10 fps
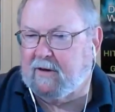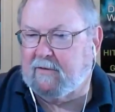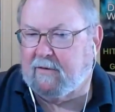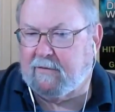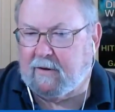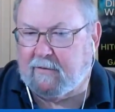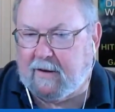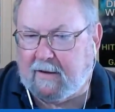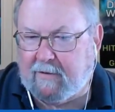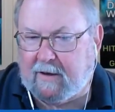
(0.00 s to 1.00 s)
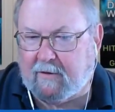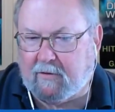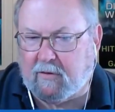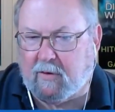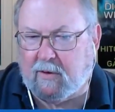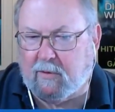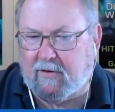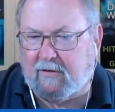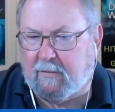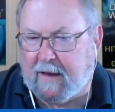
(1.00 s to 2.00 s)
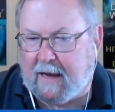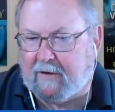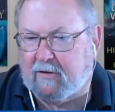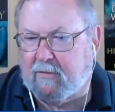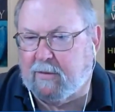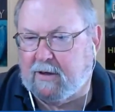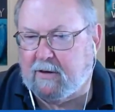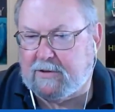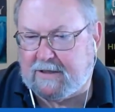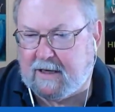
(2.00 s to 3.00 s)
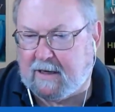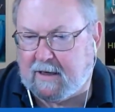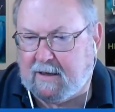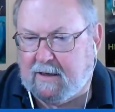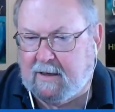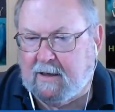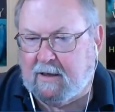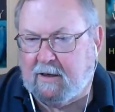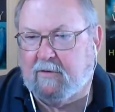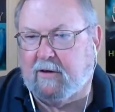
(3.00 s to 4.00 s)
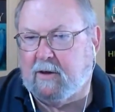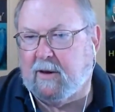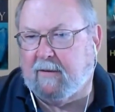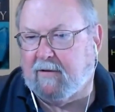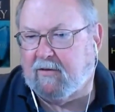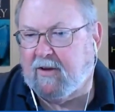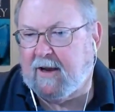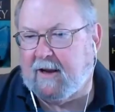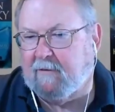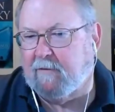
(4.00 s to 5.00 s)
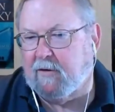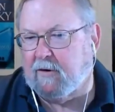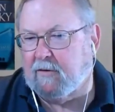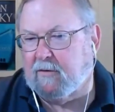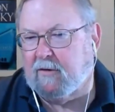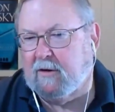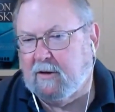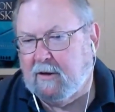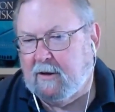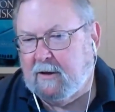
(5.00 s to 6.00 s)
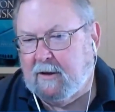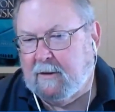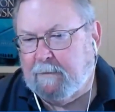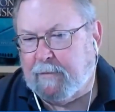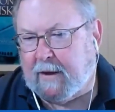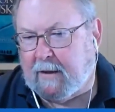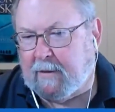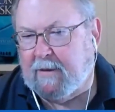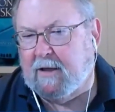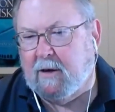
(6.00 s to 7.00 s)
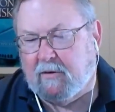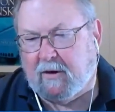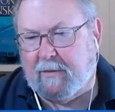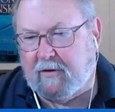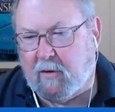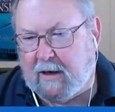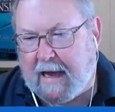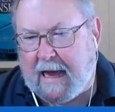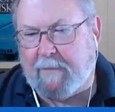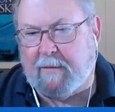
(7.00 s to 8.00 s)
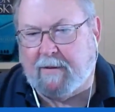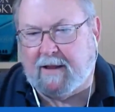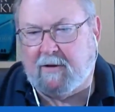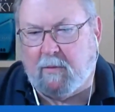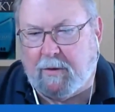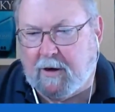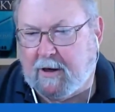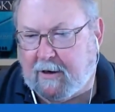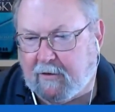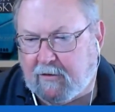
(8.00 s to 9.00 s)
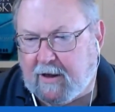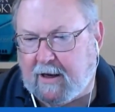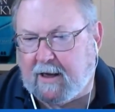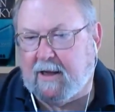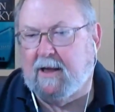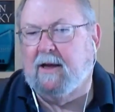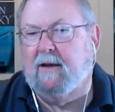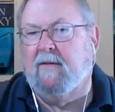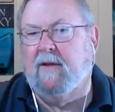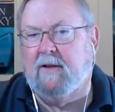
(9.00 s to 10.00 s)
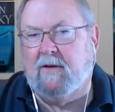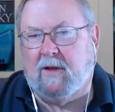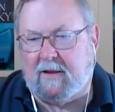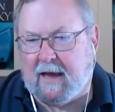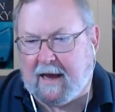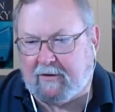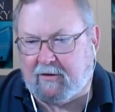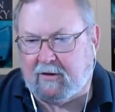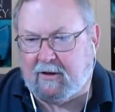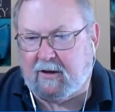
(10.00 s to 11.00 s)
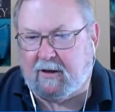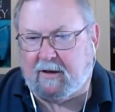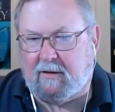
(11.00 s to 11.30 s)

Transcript: of, of having a story with some action but no setting. Usually you have the setting first. Um, I mean, you know something's going to happen, but then you put it in a setting, then you let the action uh,